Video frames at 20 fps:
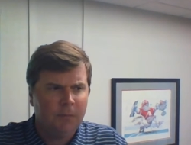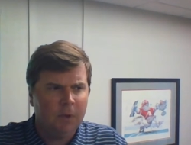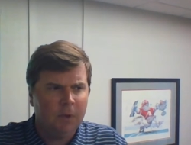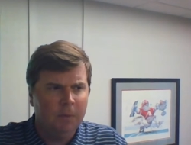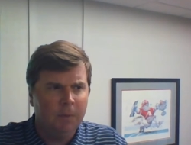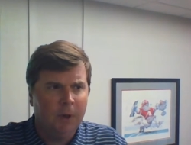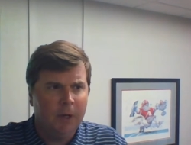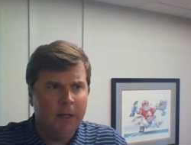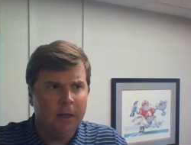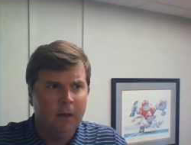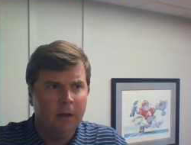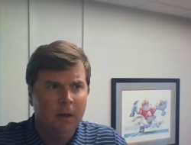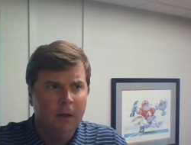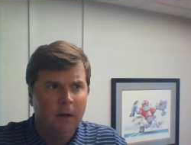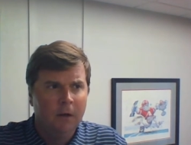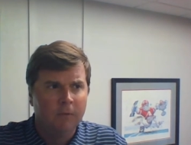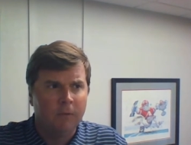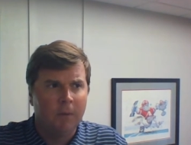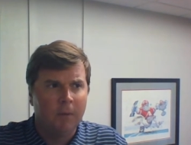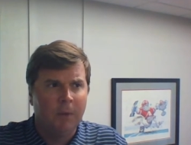But
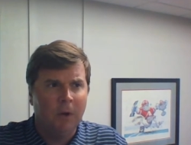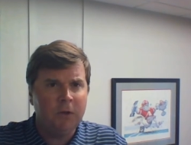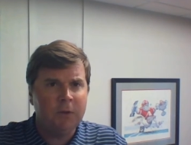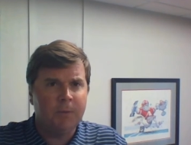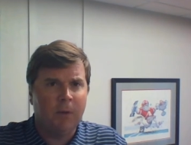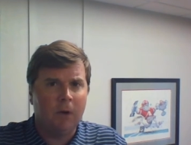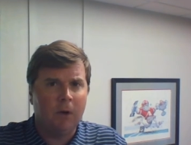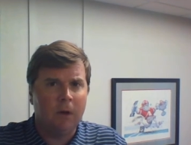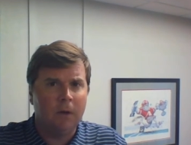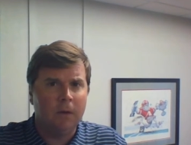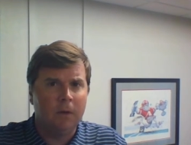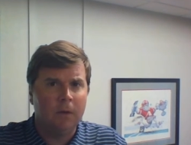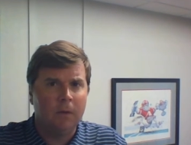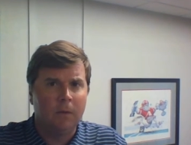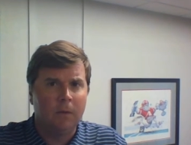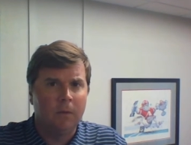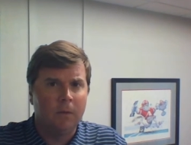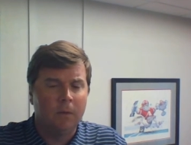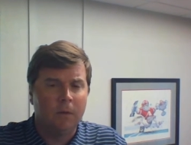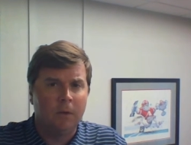for the most part,
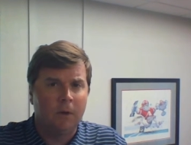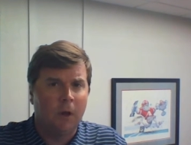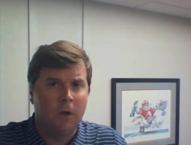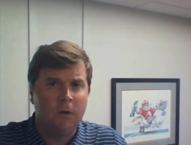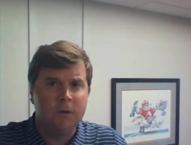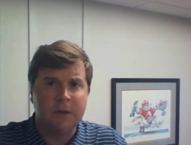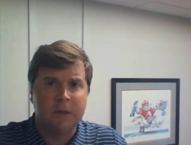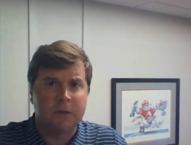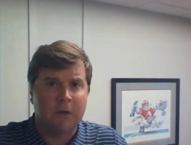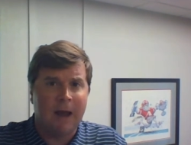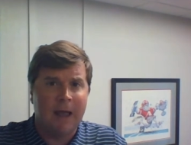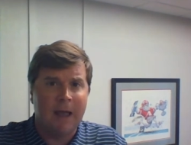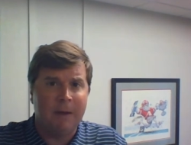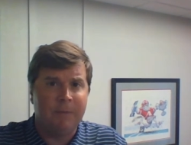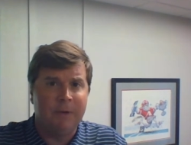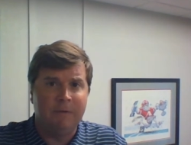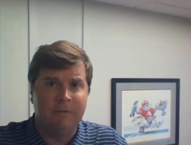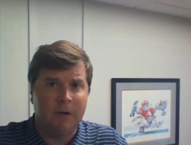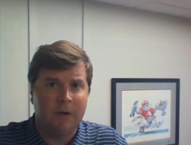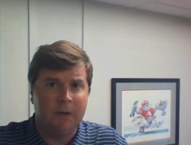closings are
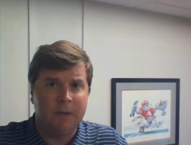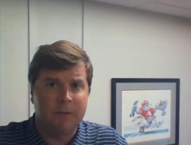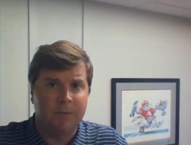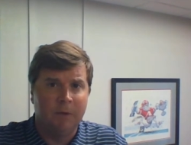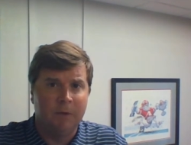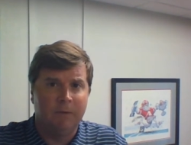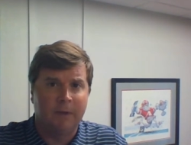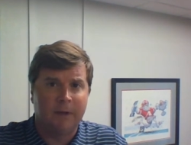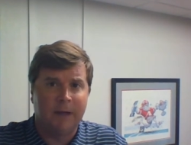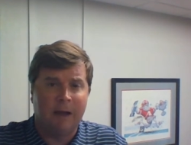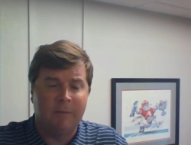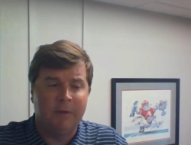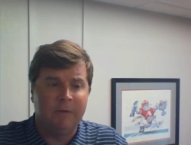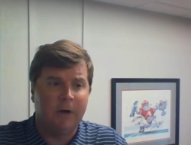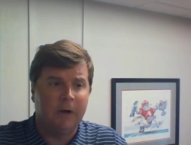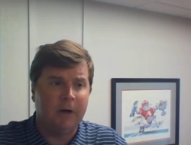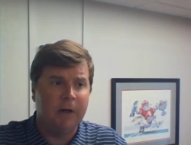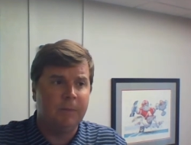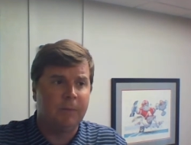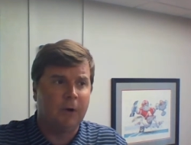happening very smoothly. I've been
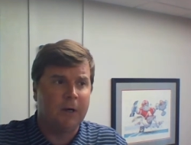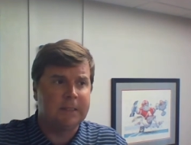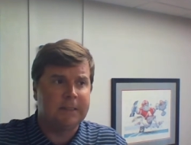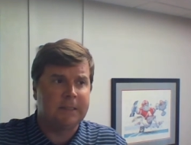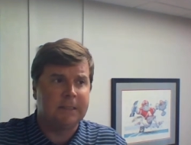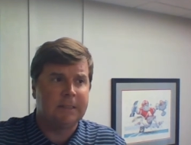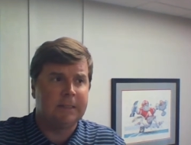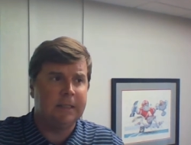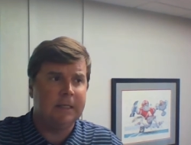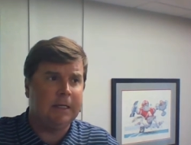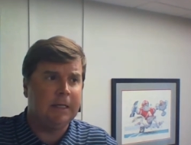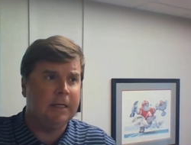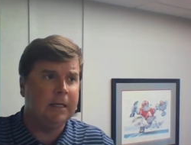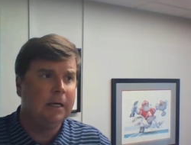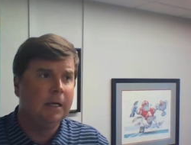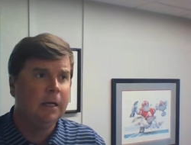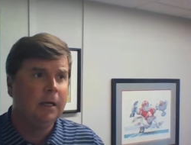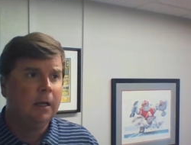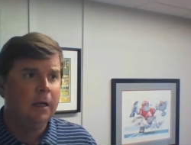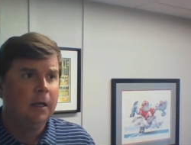very impressed to see
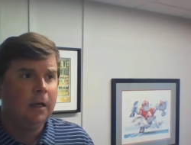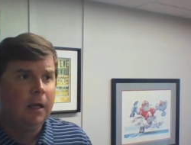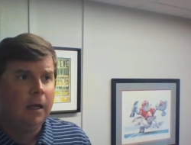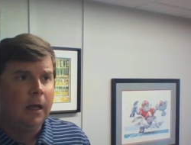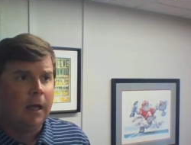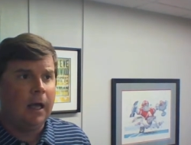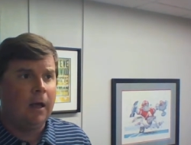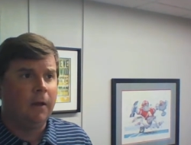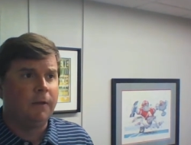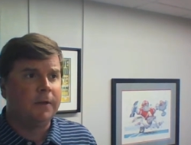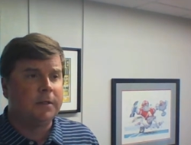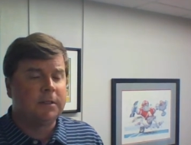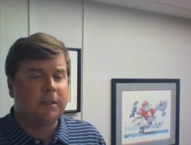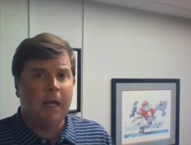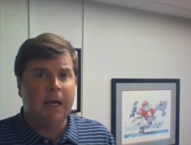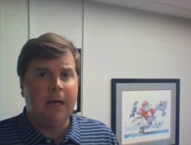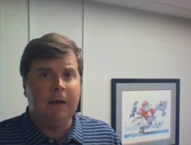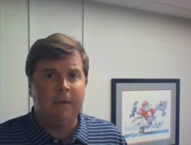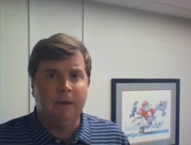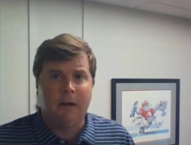how the
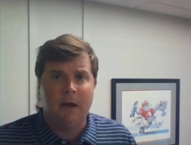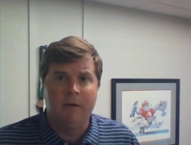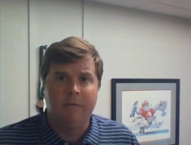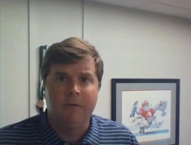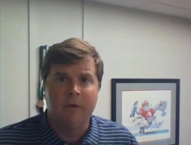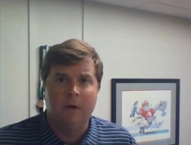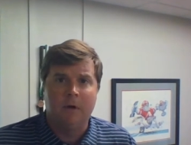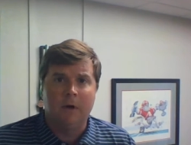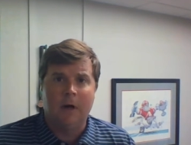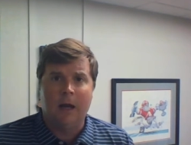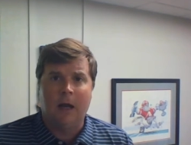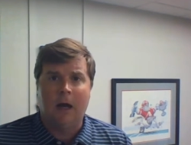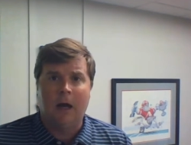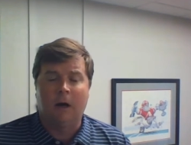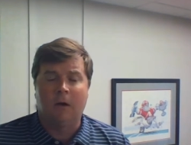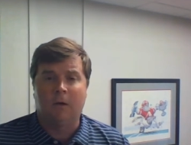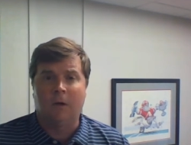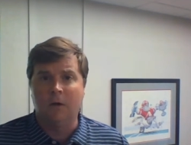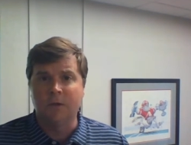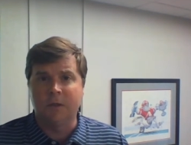state, the governor, our
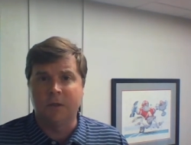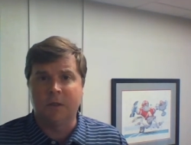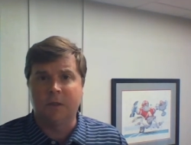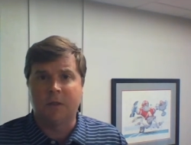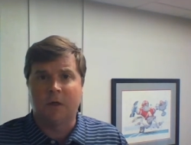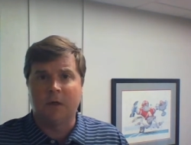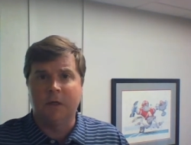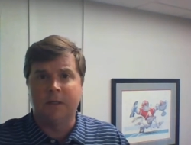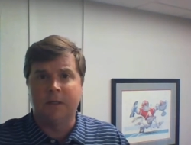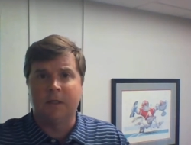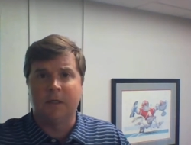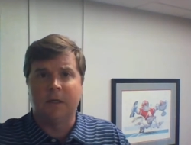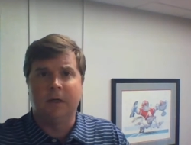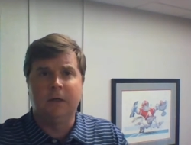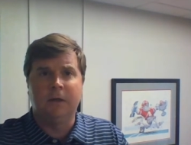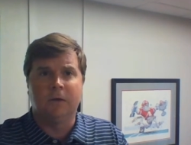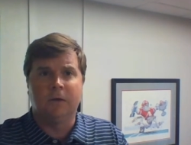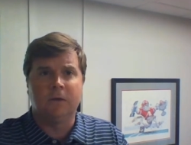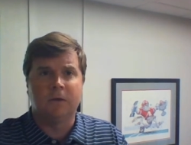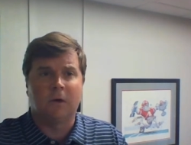closing attorneys, and
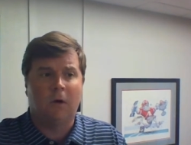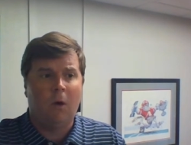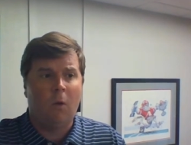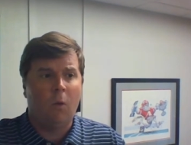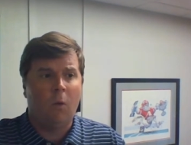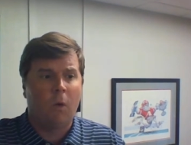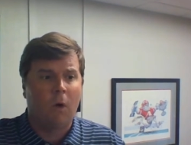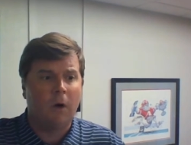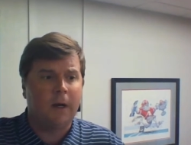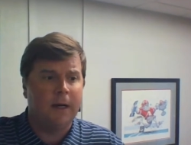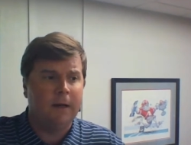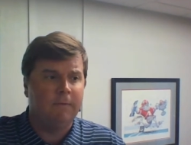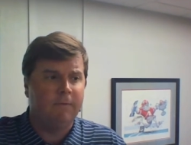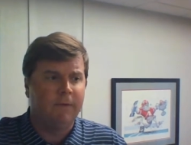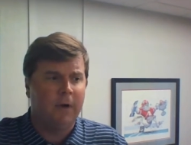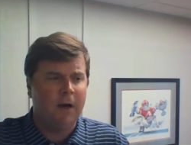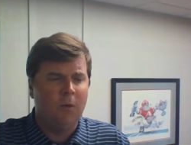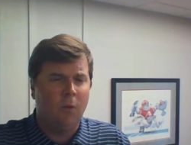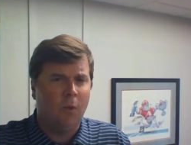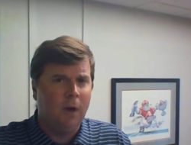lenders are all working
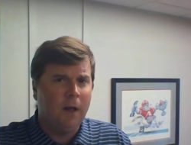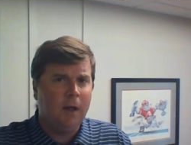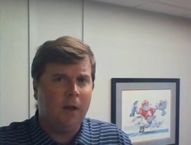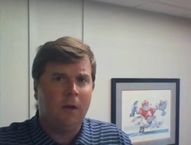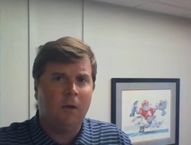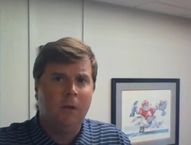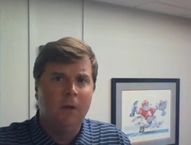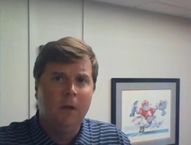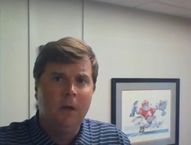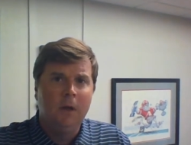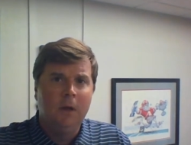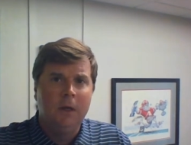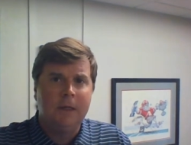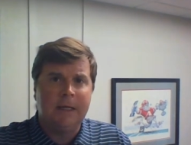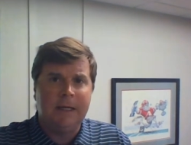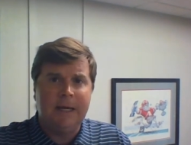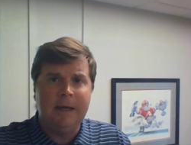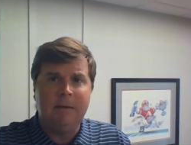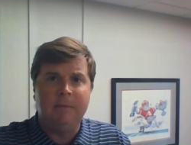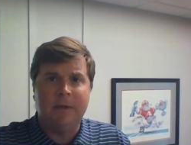very well to
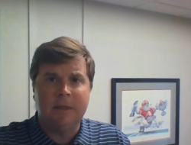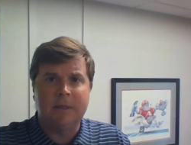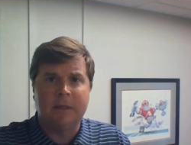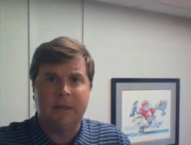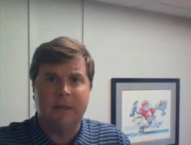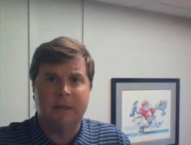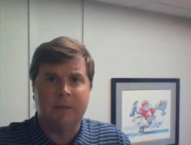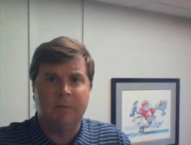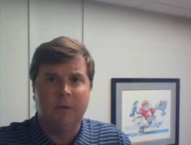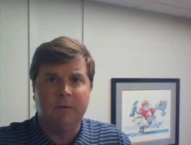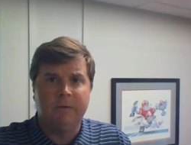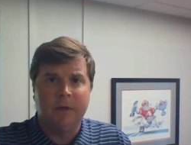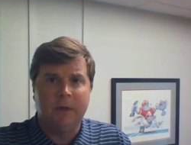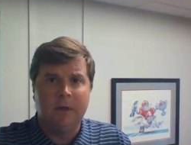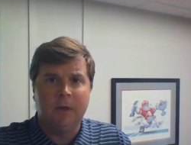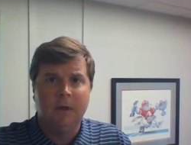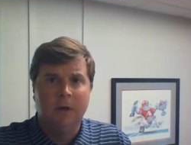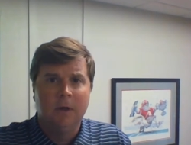keep these things moving.